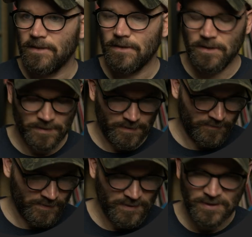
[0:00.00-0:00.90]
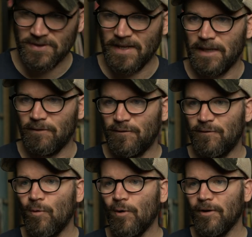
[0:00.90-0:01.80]
because if it's just saying
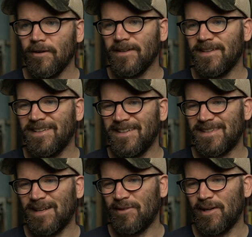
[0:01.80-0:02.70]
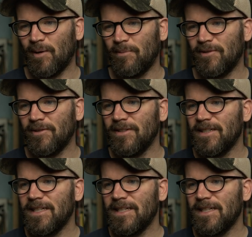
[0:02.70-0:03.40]
4, it's not very helpful.